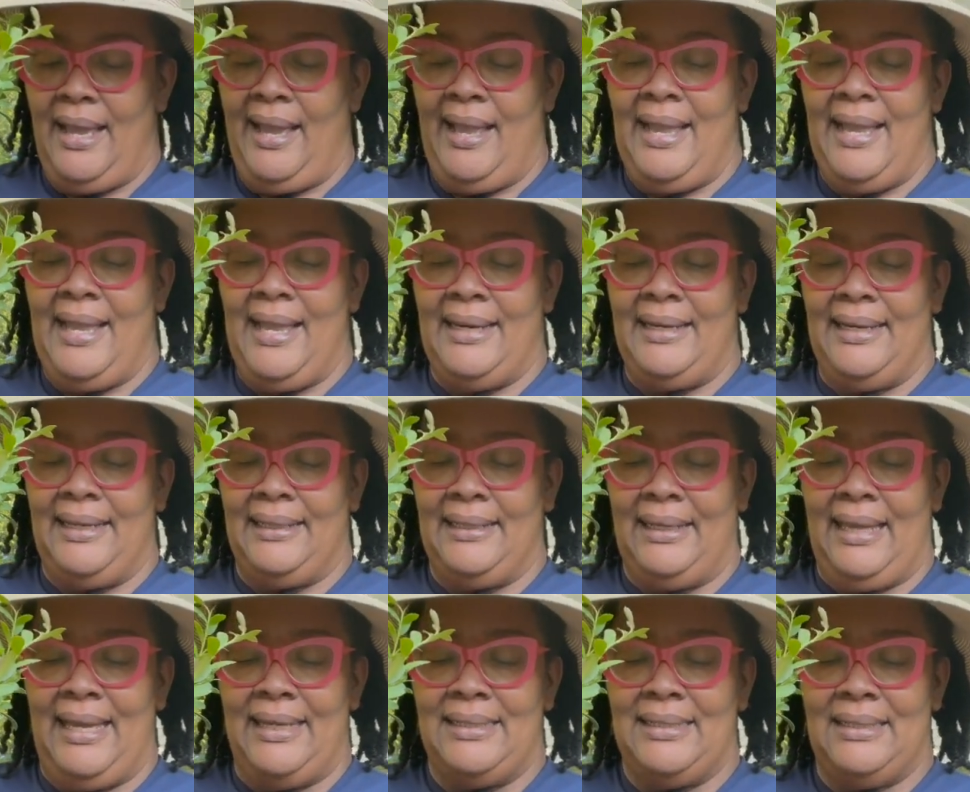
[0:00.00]
and it
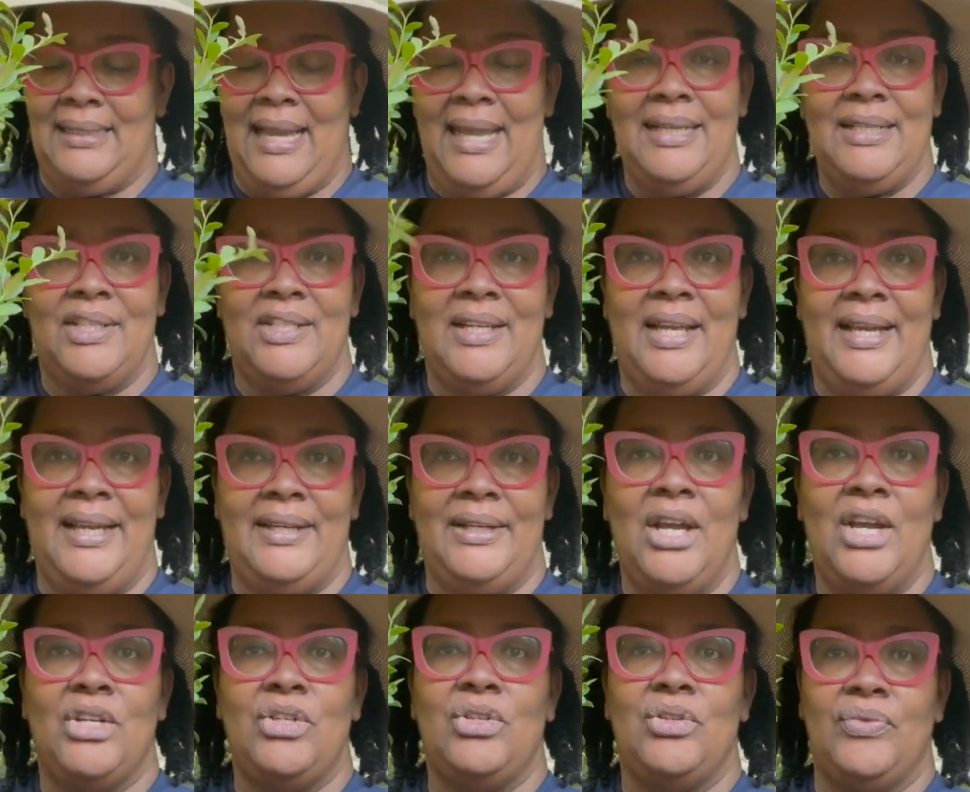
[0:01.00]
likes light shade
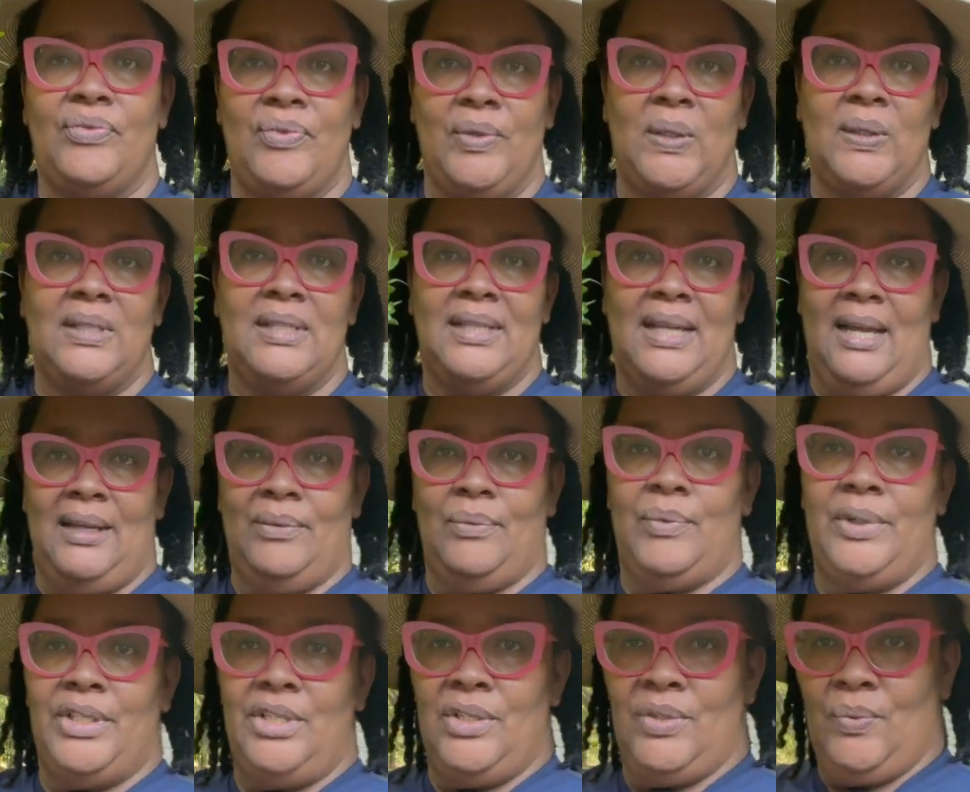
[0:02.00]
to full sun,
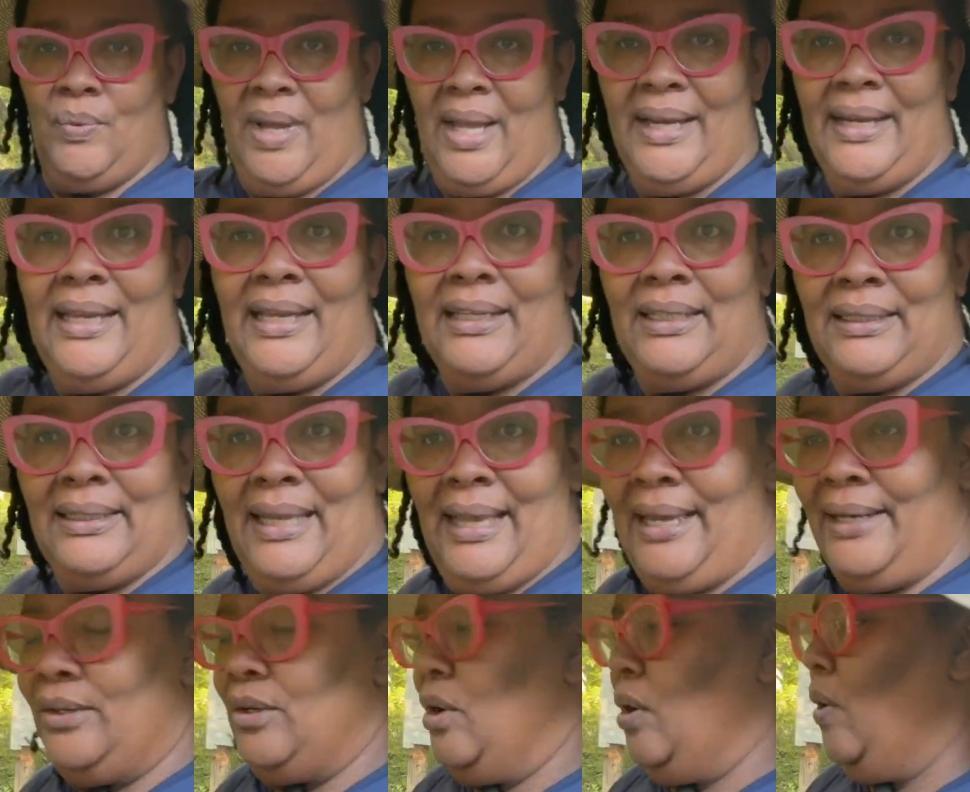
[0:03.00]
which is what it'll
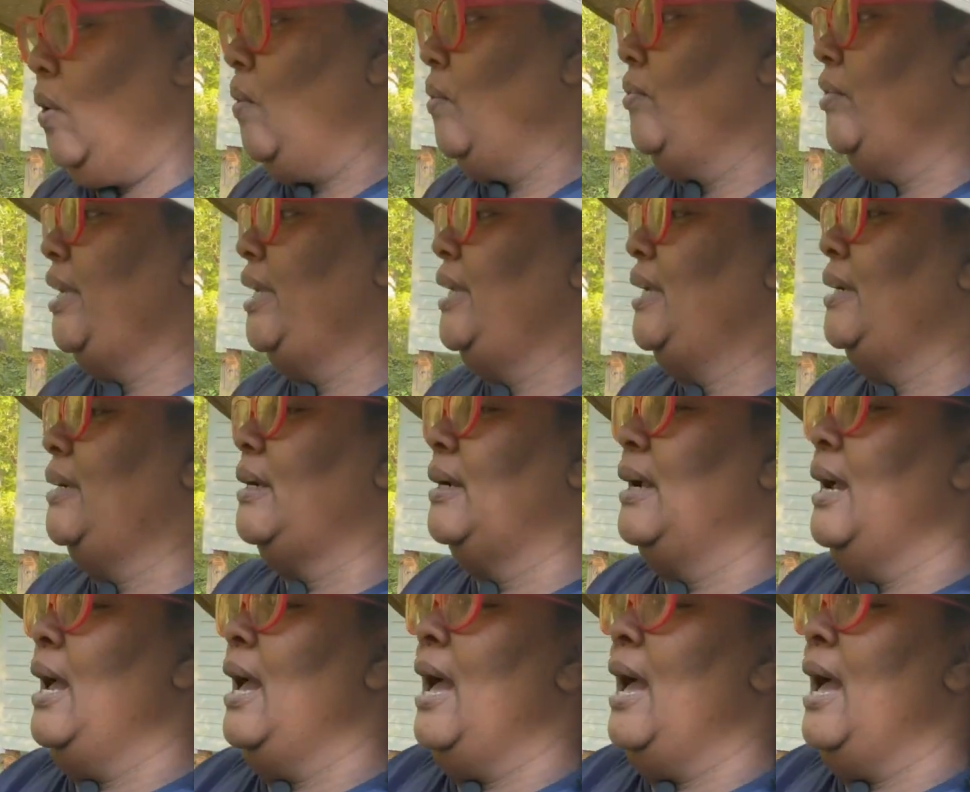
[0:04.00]
get over here.